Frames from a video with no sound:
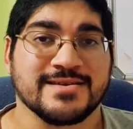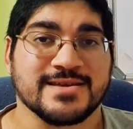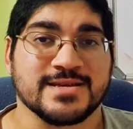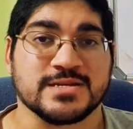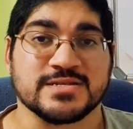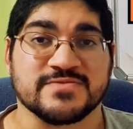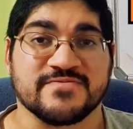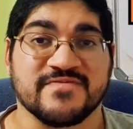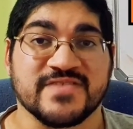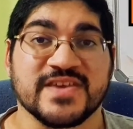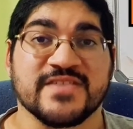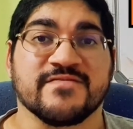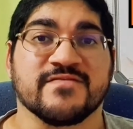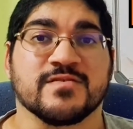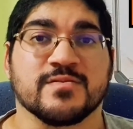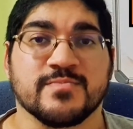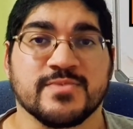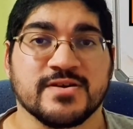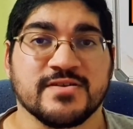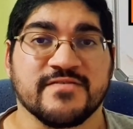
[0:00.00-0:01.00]
is
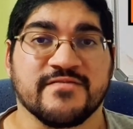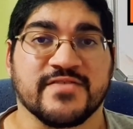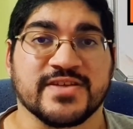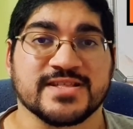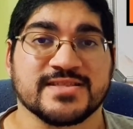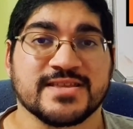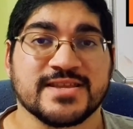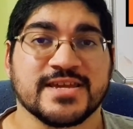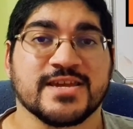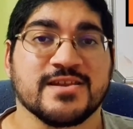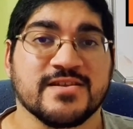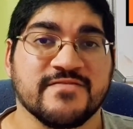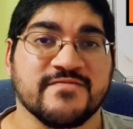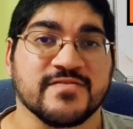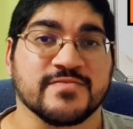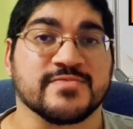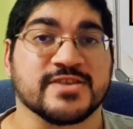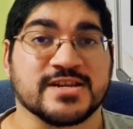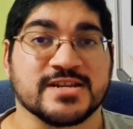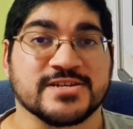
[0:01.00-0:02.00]
VFib, ventricular
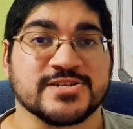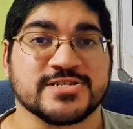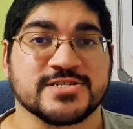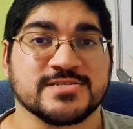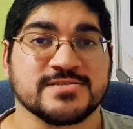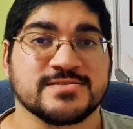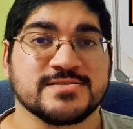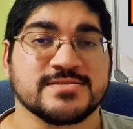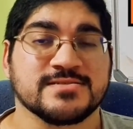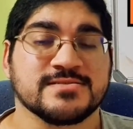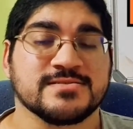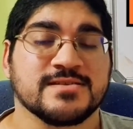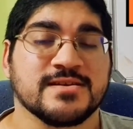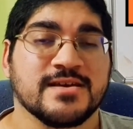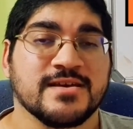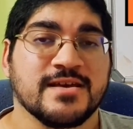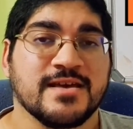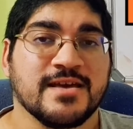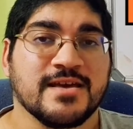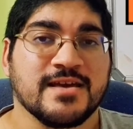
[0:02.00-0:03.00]
fibrillation. Right?
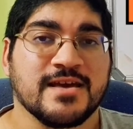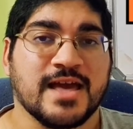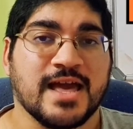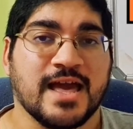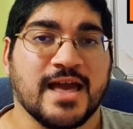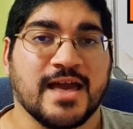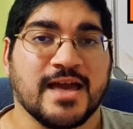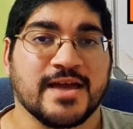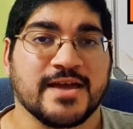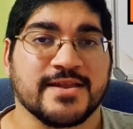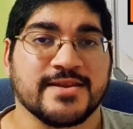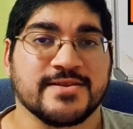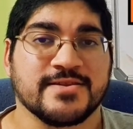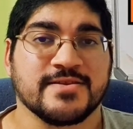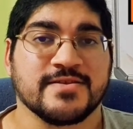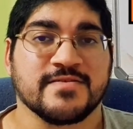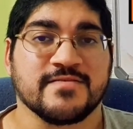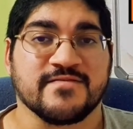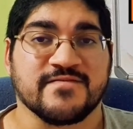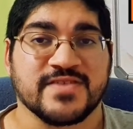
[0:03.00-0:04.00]
And
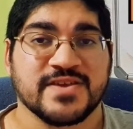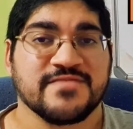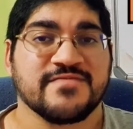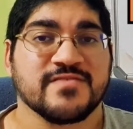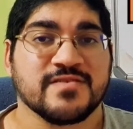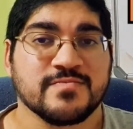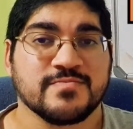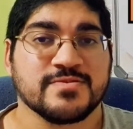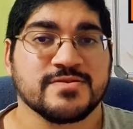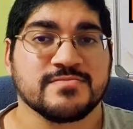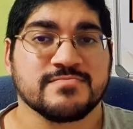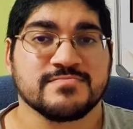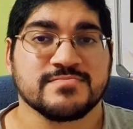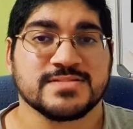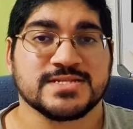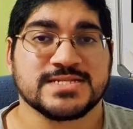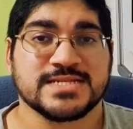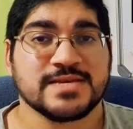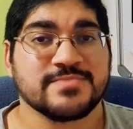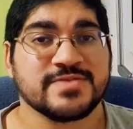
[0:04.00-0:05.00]
VFib
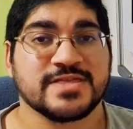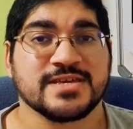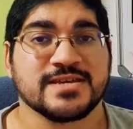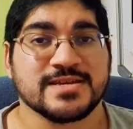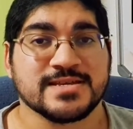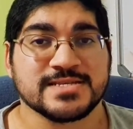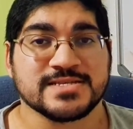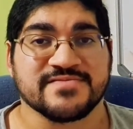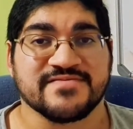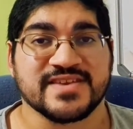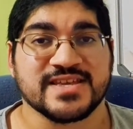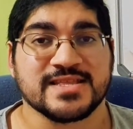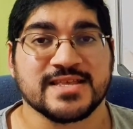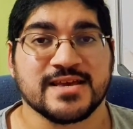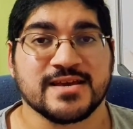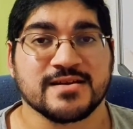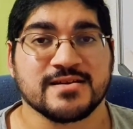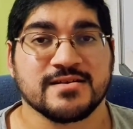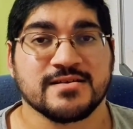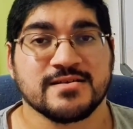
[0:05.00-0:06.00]
Same thing as
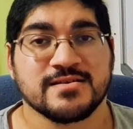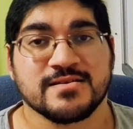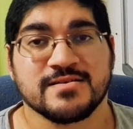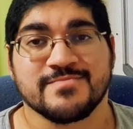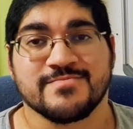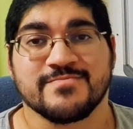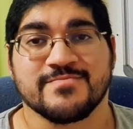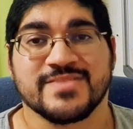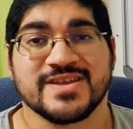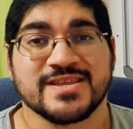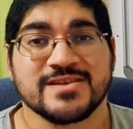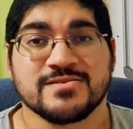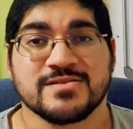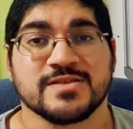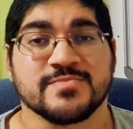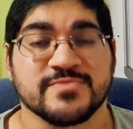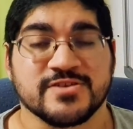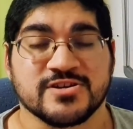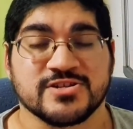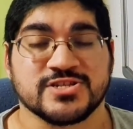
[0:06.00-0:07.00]
VTAC,
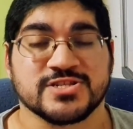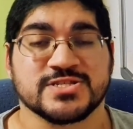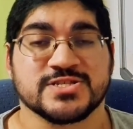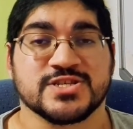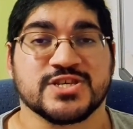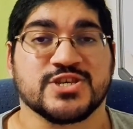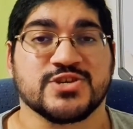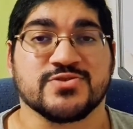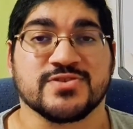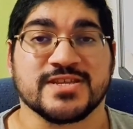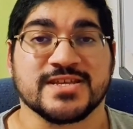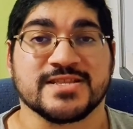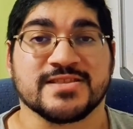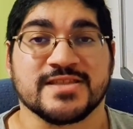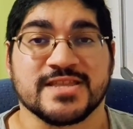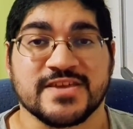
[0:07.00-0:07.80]
medical emergency, you need to